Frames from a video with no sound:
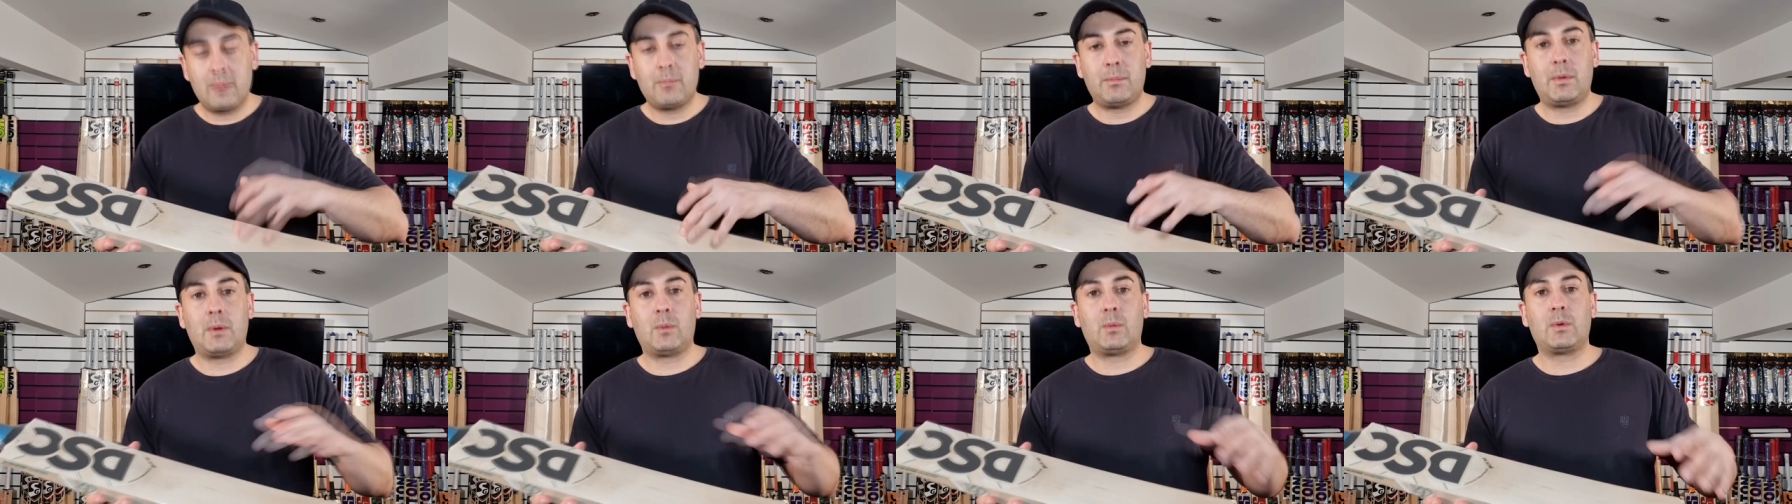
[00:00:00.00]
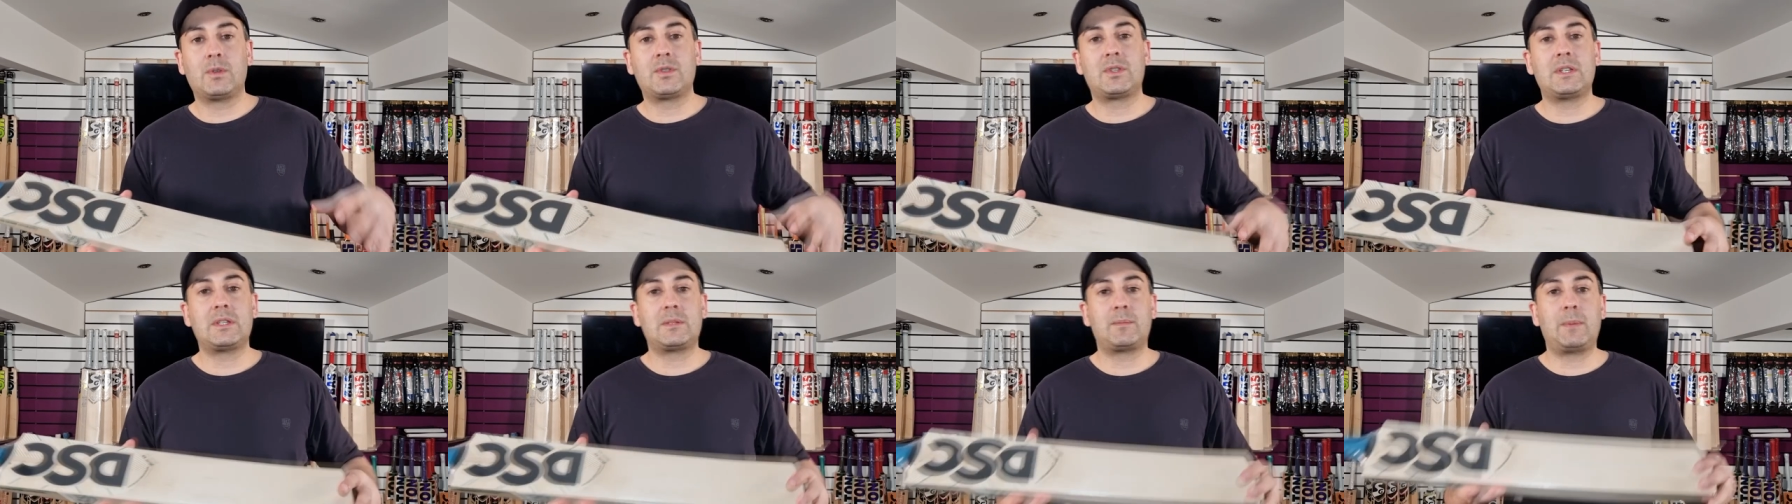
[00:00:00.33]
but
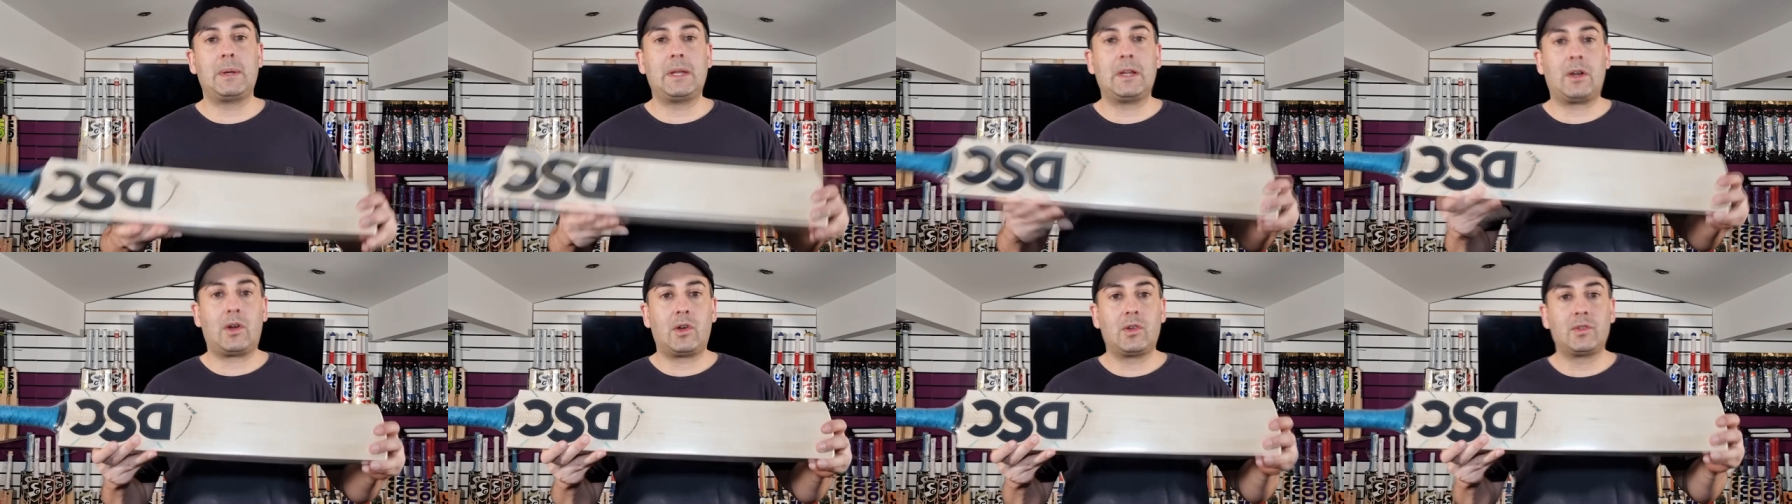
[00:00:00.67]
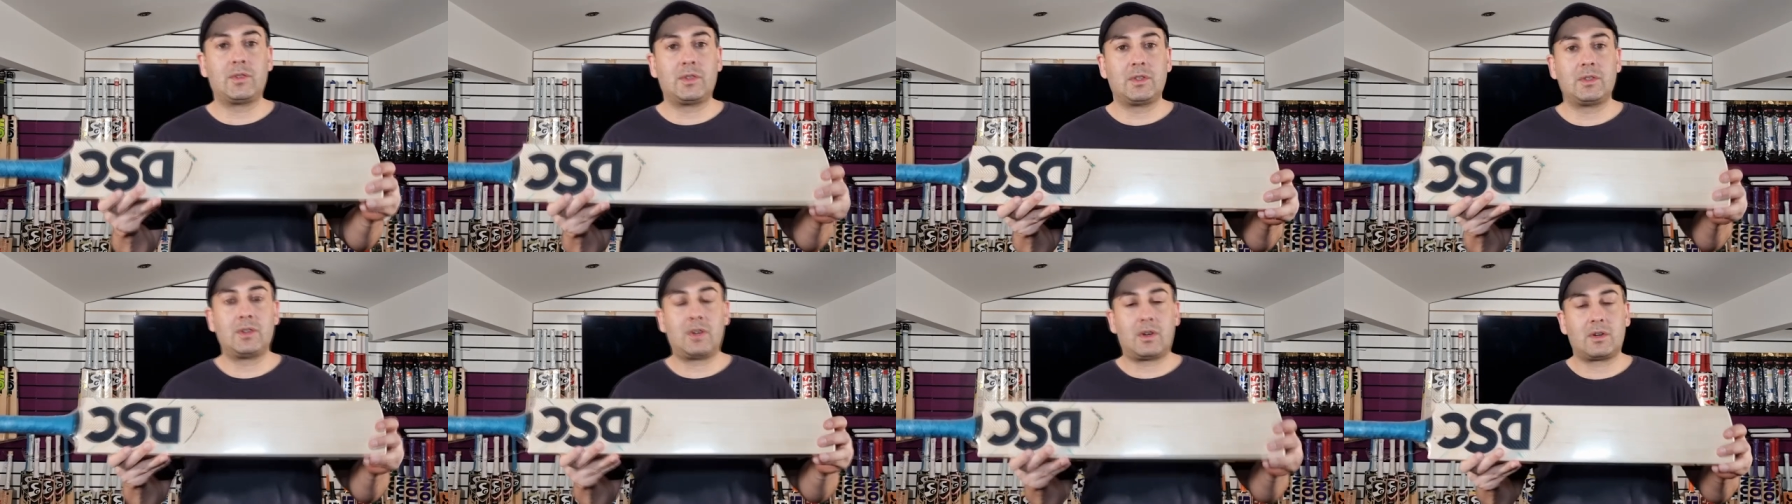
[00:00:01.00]
once it's been
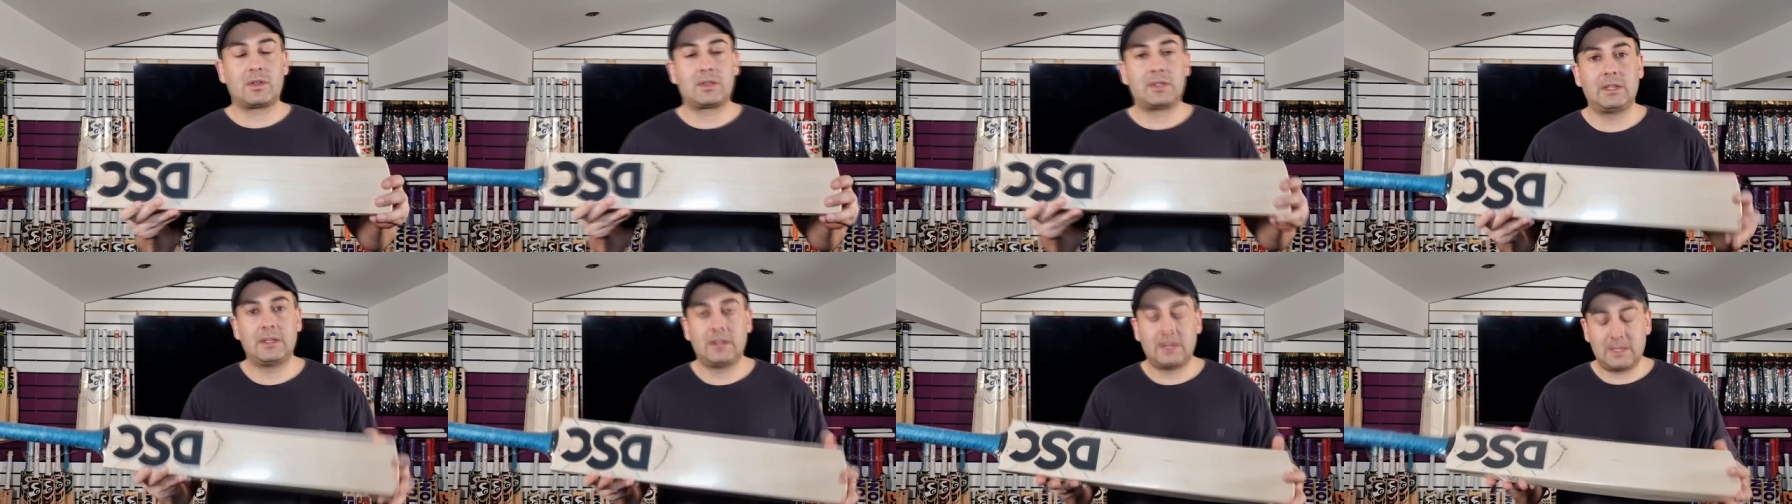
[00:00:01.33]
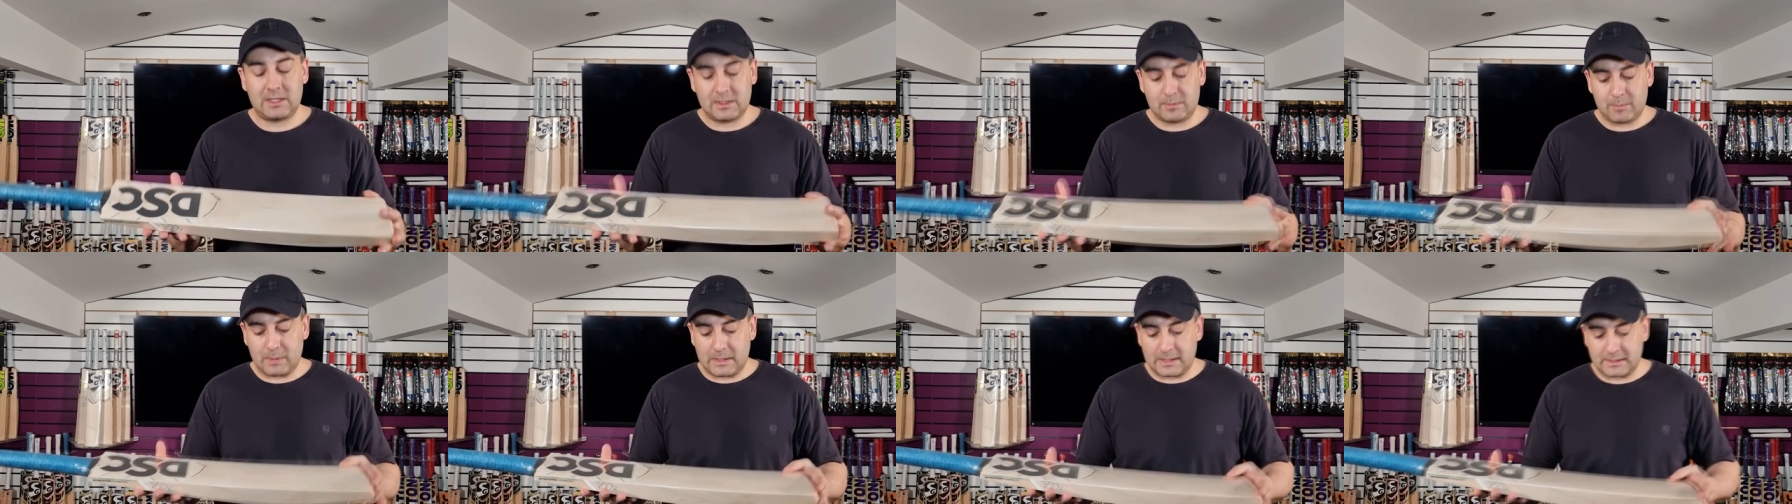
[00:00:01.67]
oiled and knocked in,
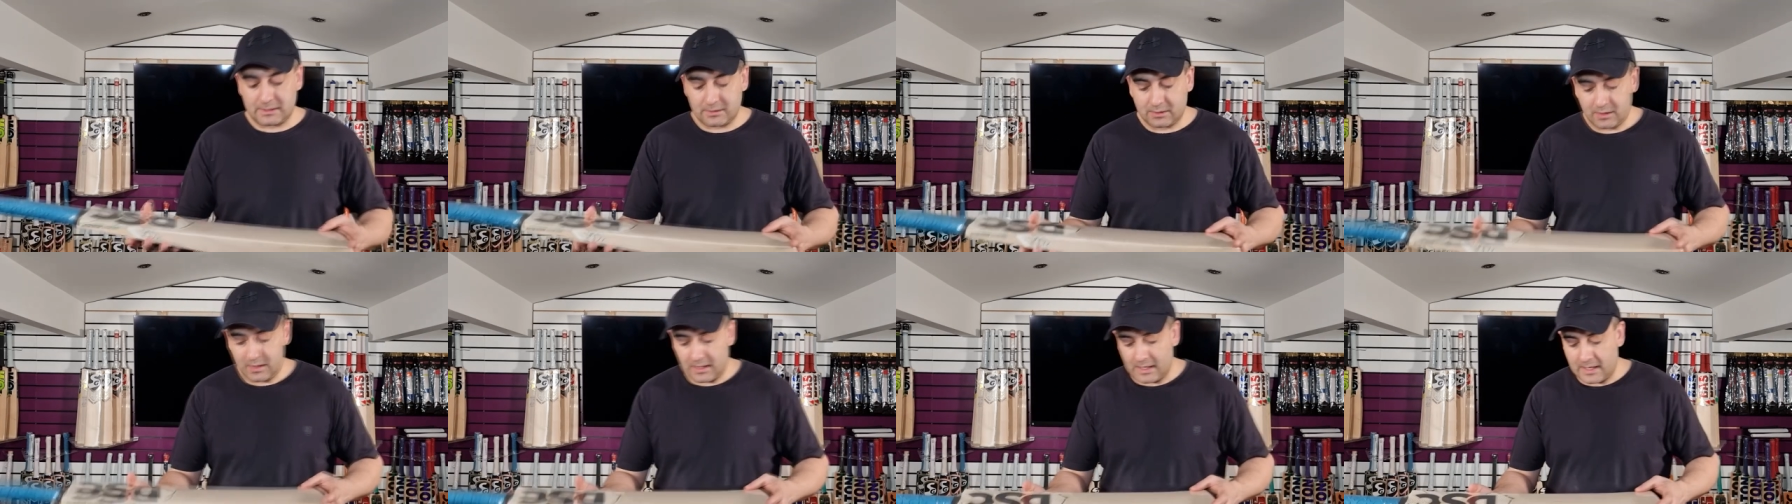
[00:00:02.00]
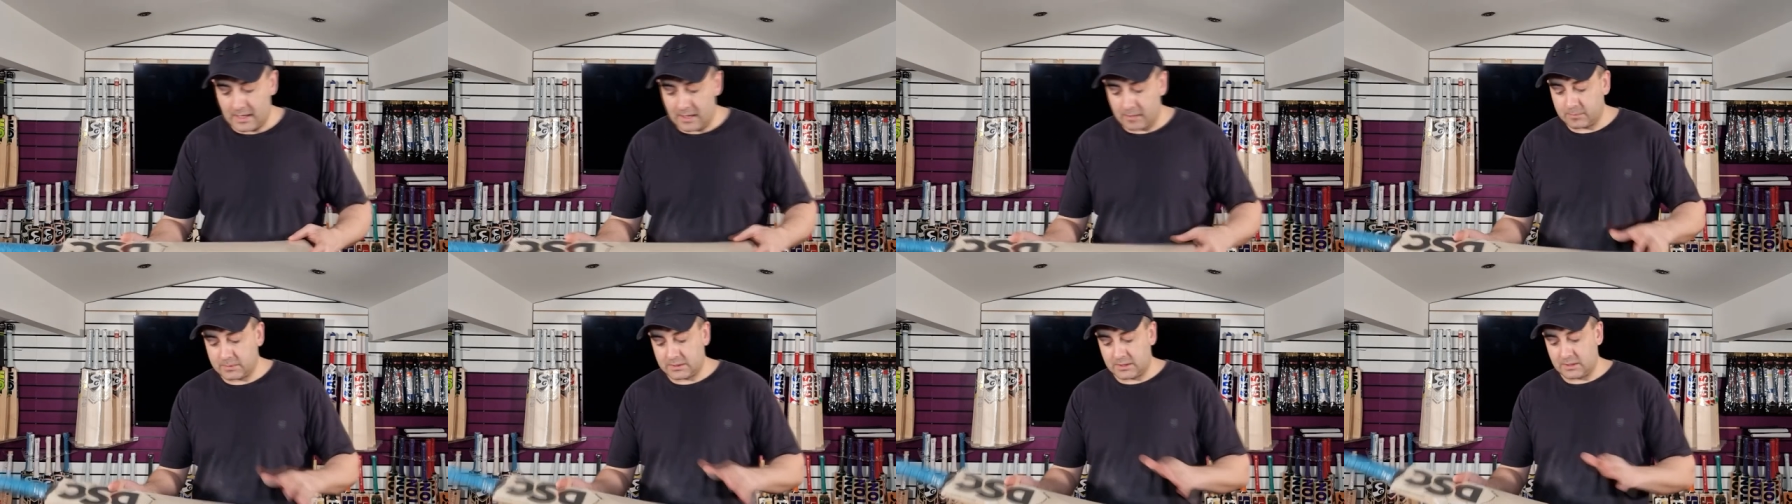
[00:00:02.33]
these bats are going
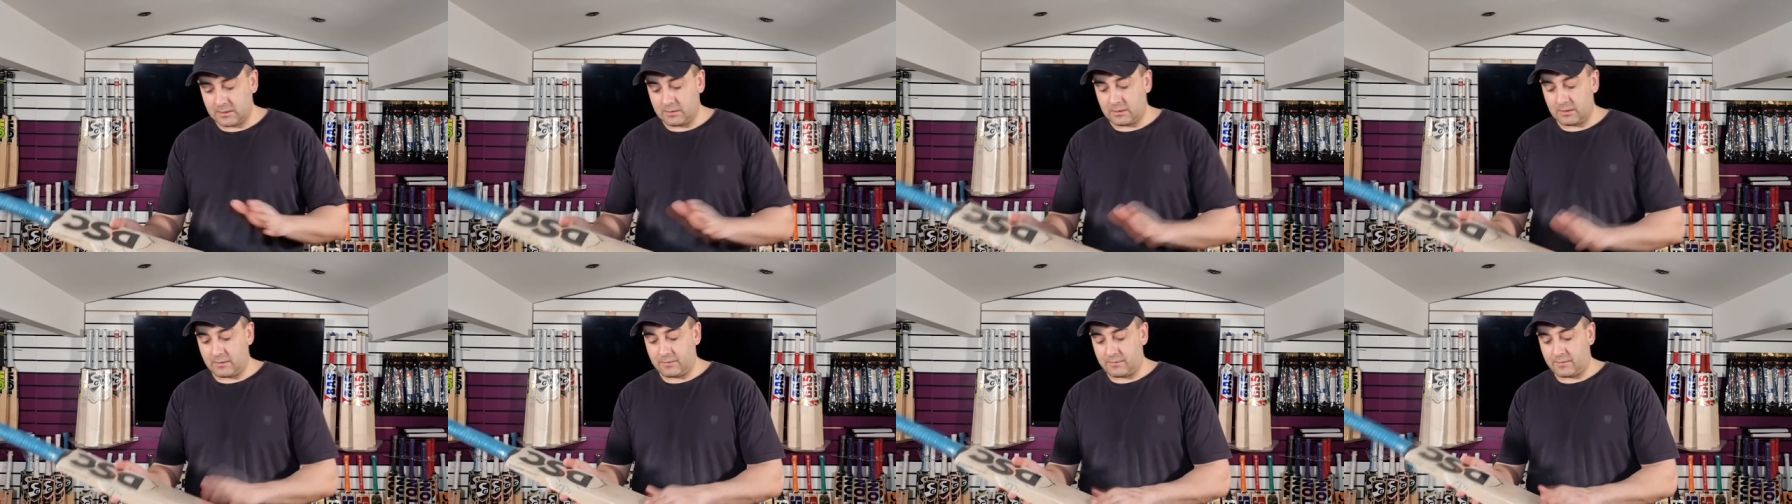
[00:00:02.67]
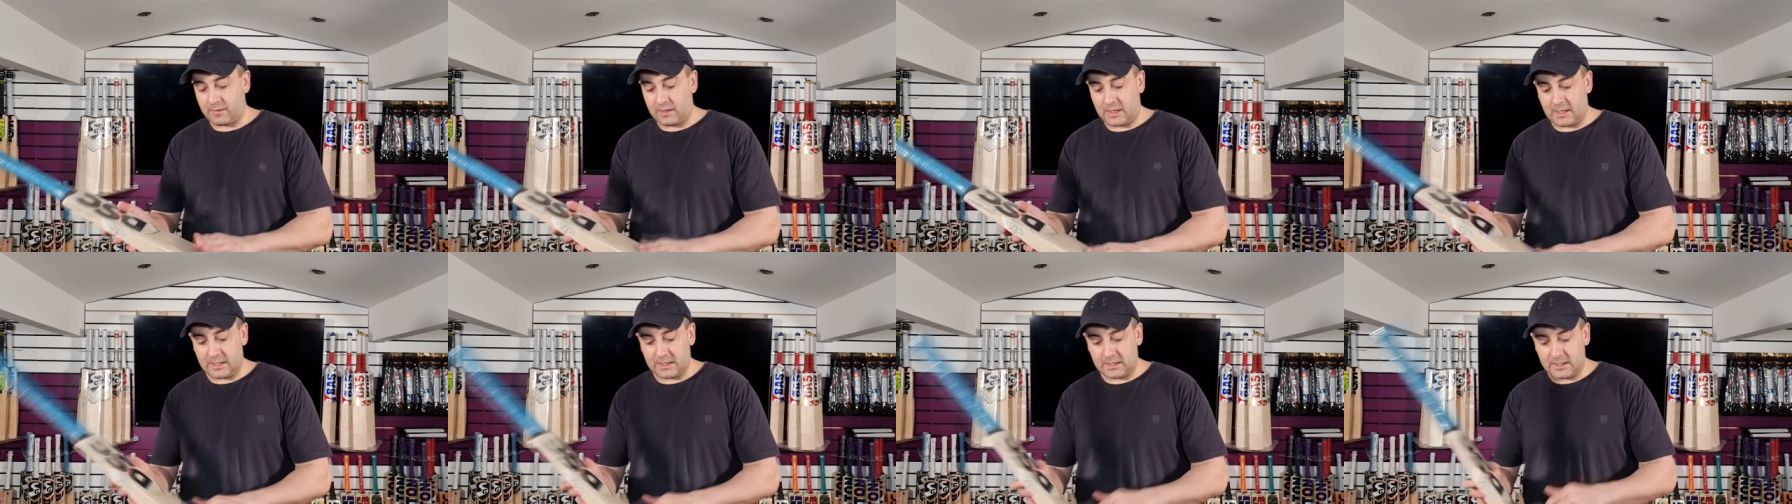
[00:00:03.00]
to absolutely
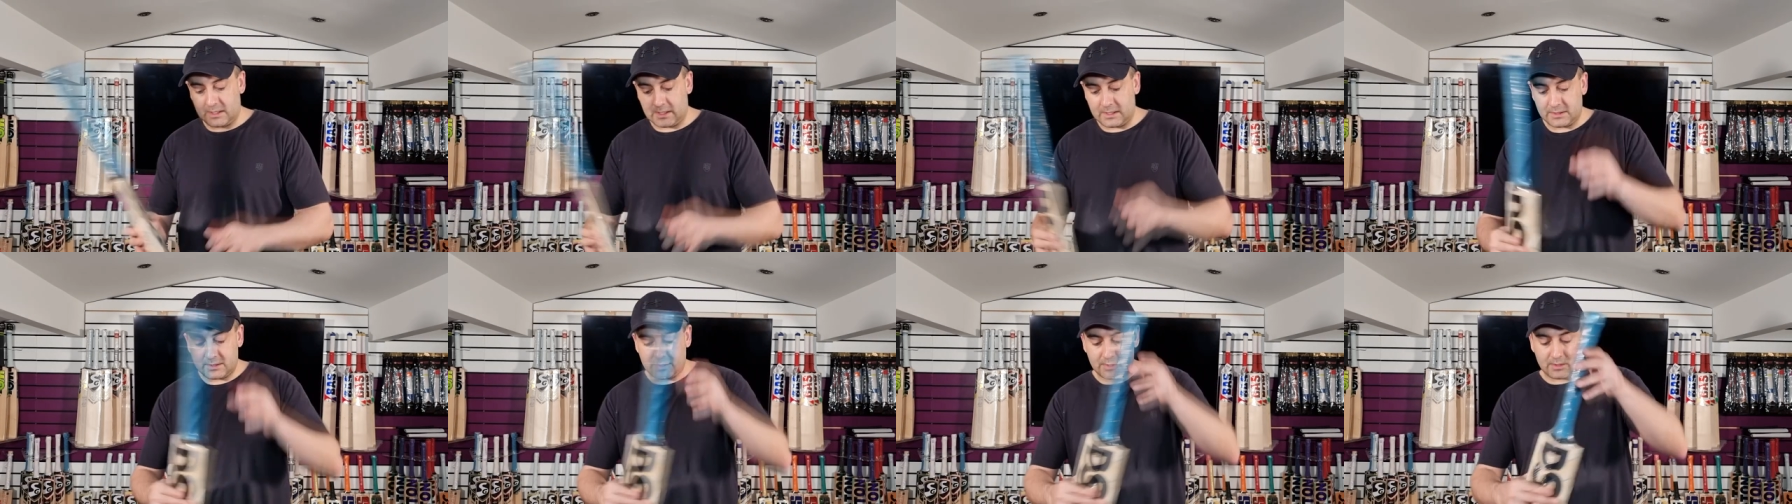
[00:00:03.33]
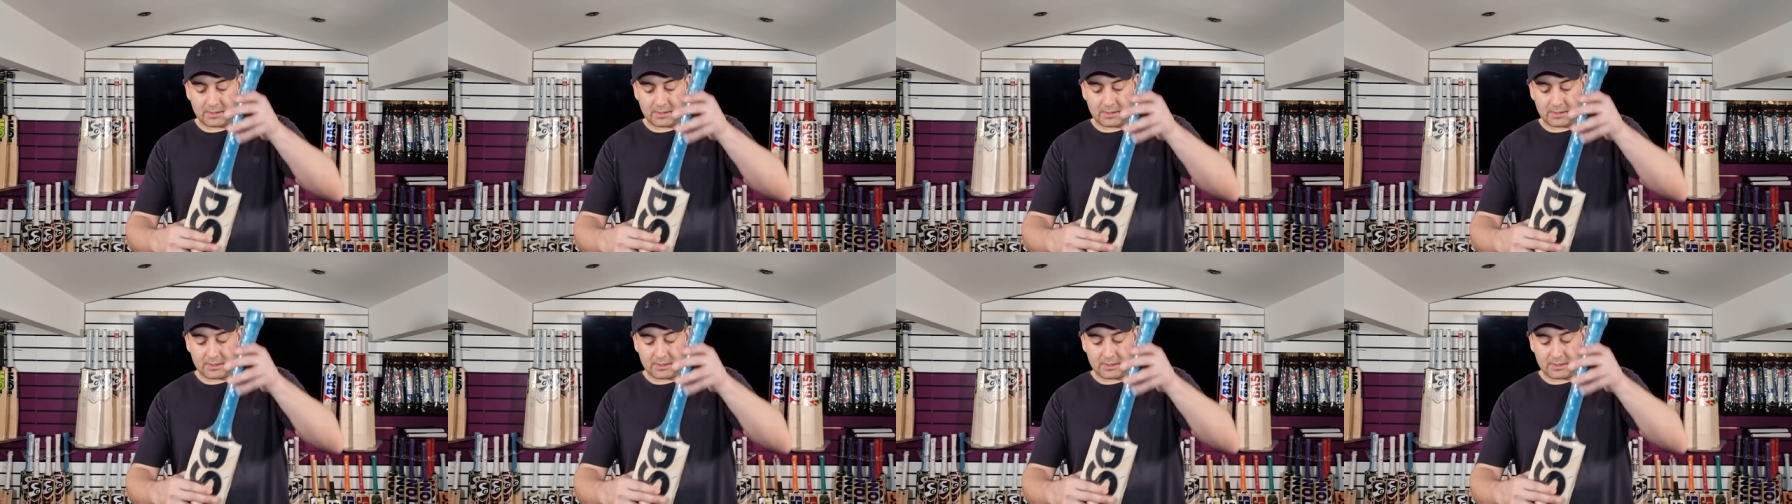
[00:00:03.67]
fly, guys.